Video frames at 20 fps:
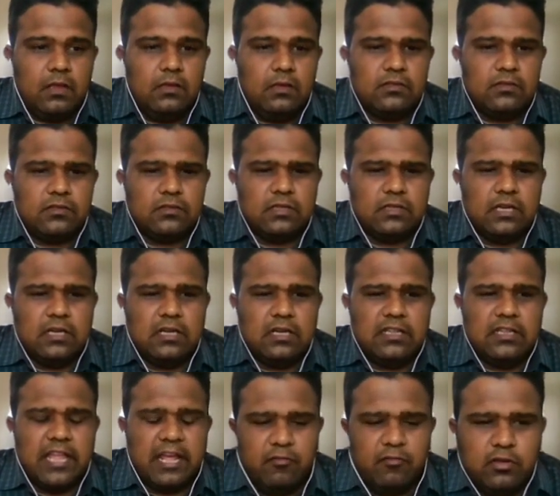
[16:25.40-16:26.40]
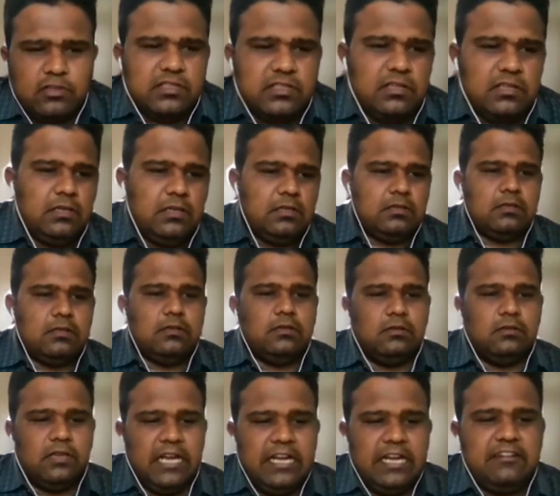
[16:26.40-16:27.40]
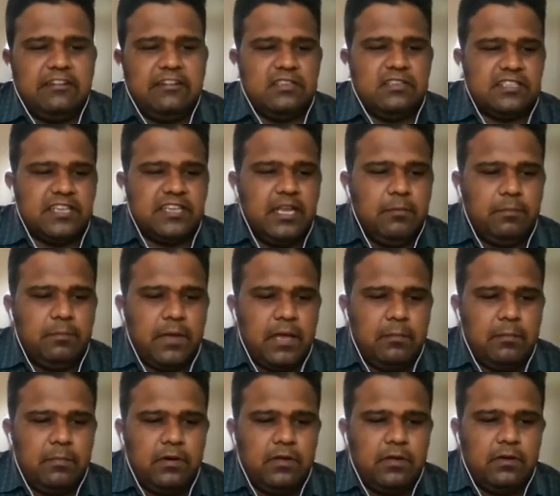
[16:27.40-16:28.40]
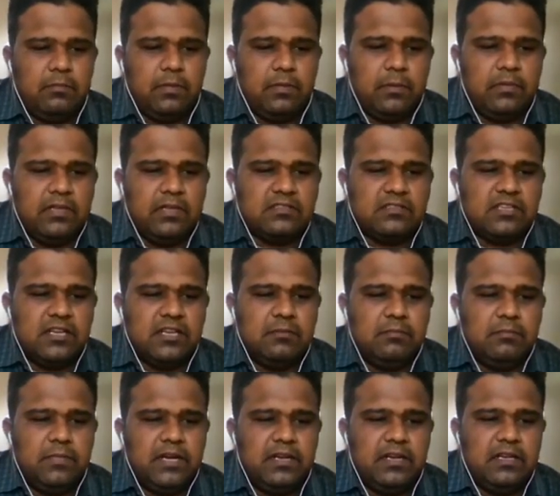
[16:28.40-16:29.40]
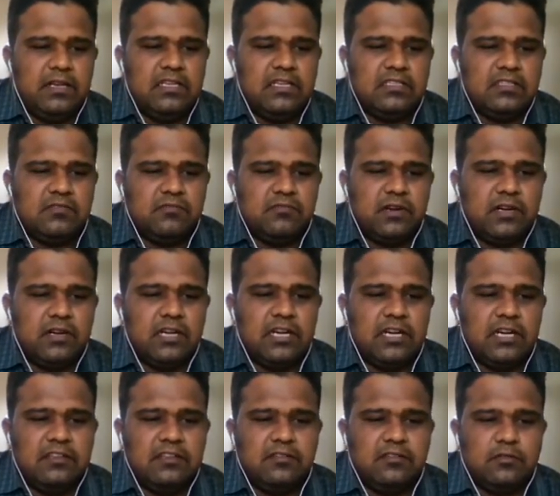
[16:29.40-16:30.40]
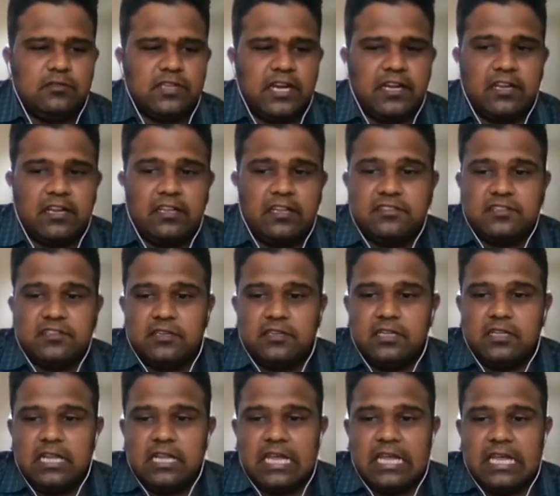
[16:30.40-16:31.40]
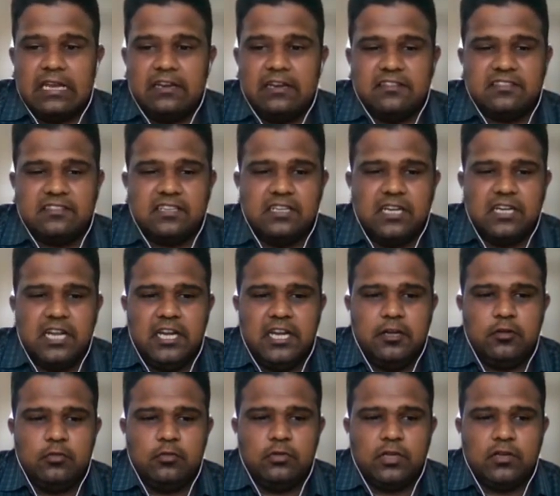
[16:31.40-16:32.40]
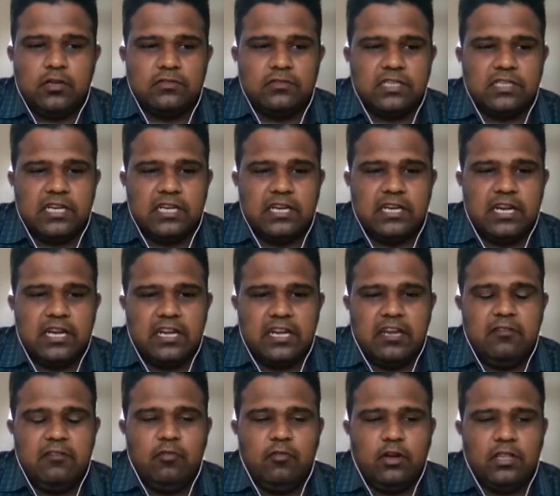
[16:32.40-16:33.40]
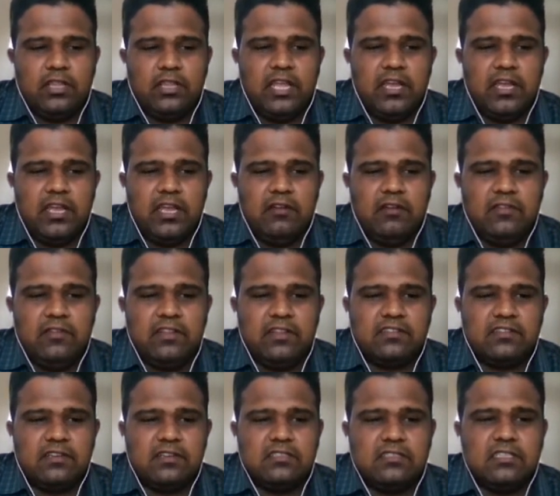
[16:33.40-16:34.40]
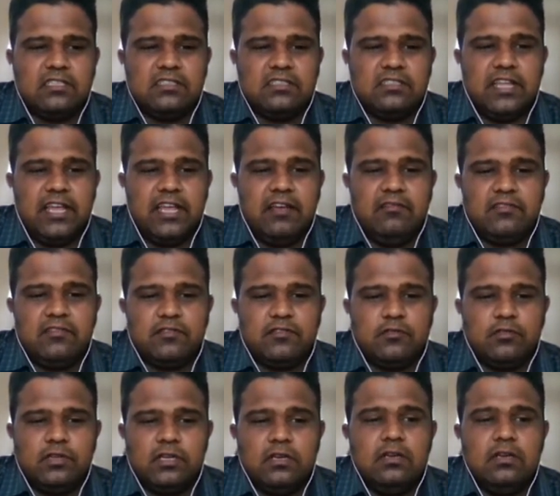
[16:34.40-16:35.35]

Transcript: There was a interesting paper published in Middle East Fertility Society Journal recently in 2018. What they have discussed is they have shown a